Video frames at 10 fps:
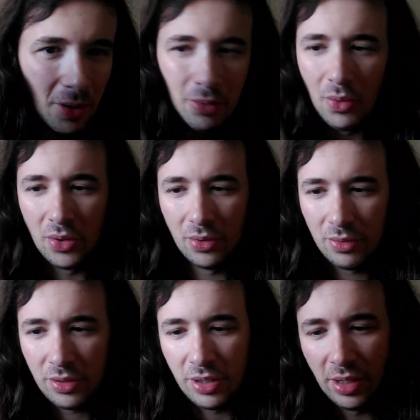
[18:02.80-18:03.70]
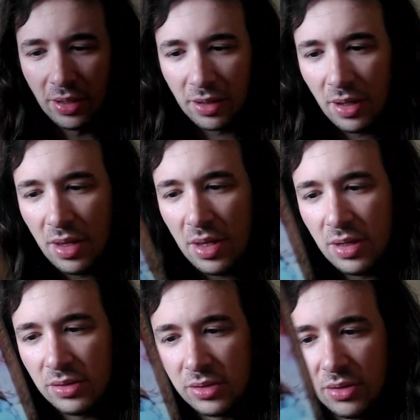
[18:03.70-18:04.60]
I think.
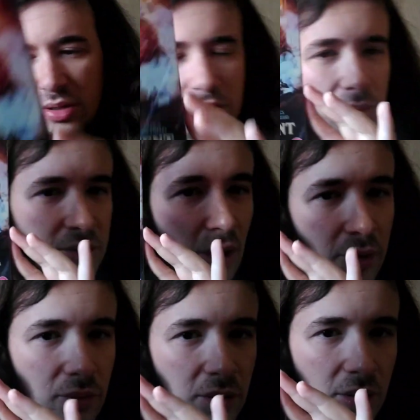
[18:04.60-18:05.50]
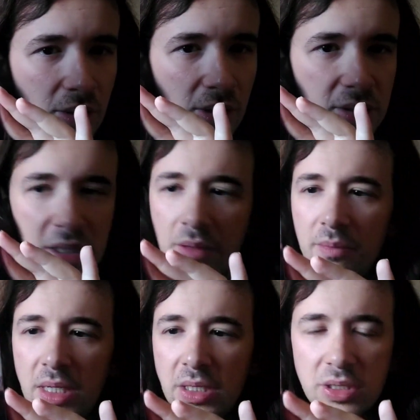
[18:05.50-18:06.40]
So this one's 113
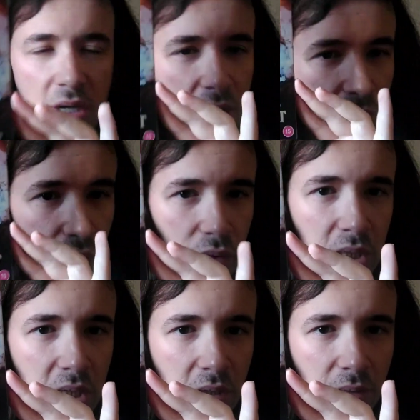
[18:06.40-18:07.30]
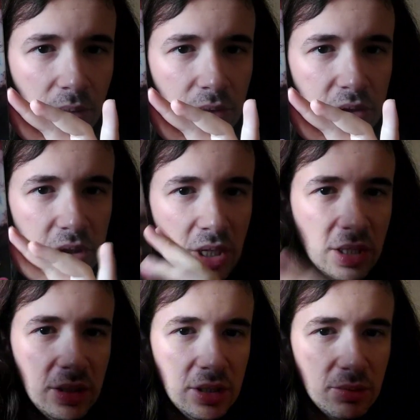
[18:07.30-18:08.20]
minutes. Really looking forward to
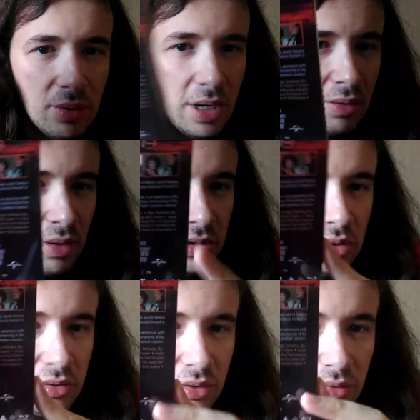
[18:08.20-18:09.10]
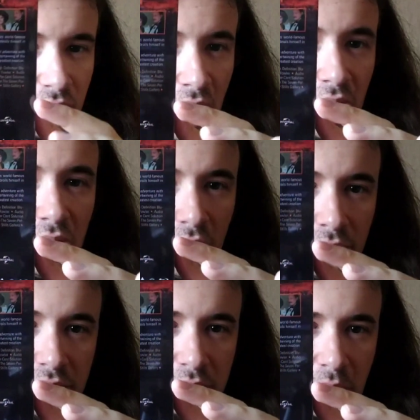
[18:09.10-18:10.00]
checking this one out, and you do get a load
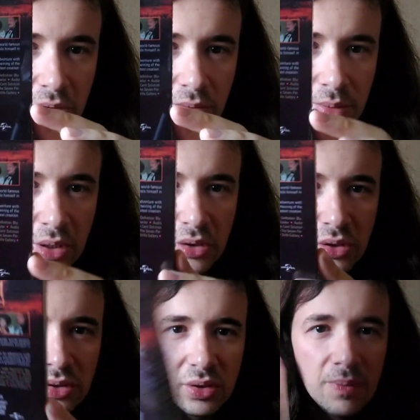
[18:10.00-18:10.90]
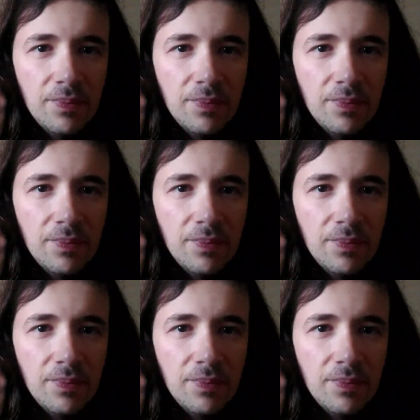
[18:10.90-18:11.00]
of special features.